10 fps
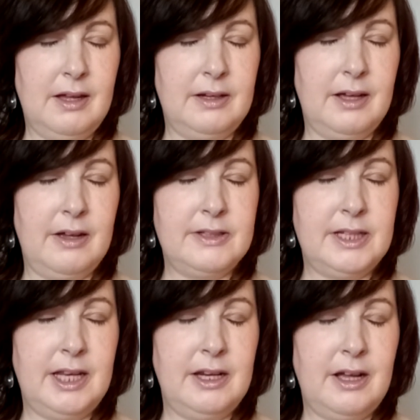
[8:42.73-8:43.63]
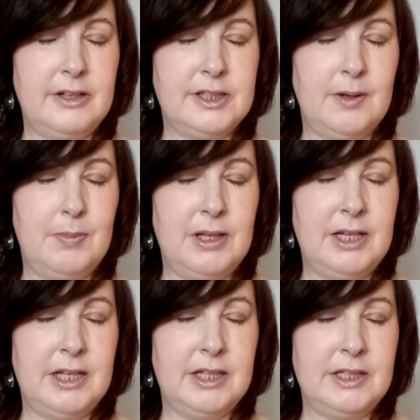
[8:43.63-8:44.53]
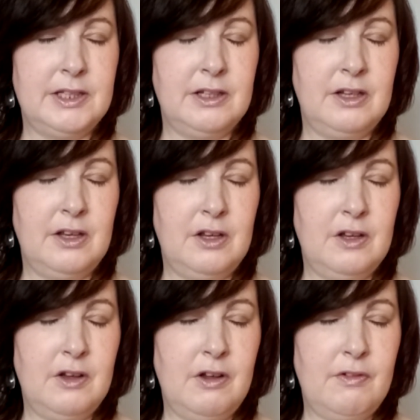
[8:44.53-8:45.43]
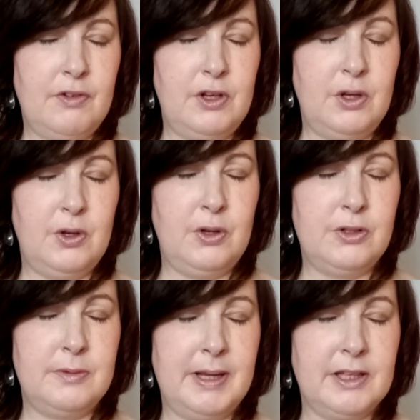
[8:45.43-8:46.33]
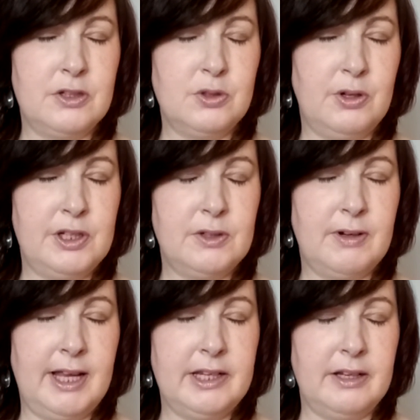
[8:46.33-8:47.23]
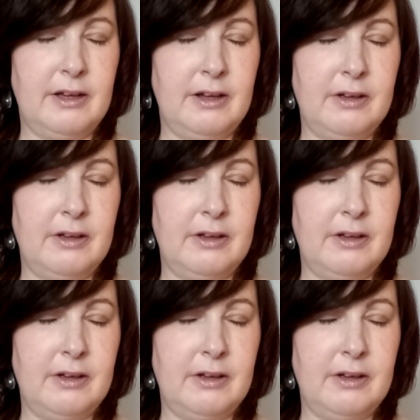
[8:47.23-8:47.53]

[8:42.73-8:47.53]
And now seeing how simple it is for you to make the choice right now